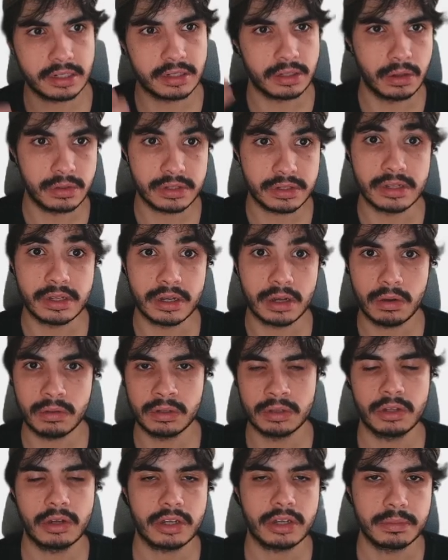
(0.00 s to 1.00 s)
go to the
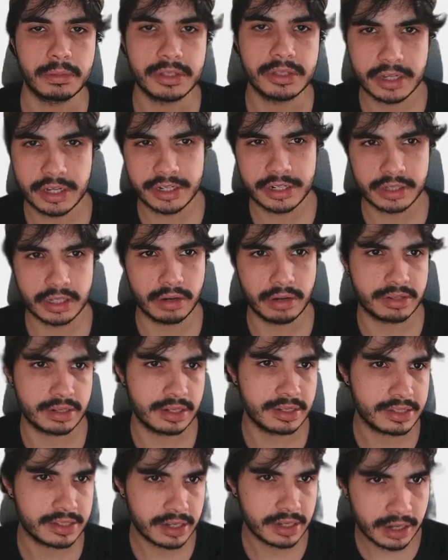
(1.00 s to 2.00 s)
Conan documentation. There is an
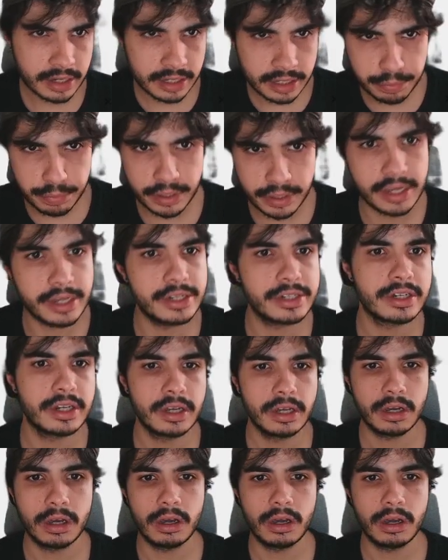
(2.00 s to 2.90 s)
entire page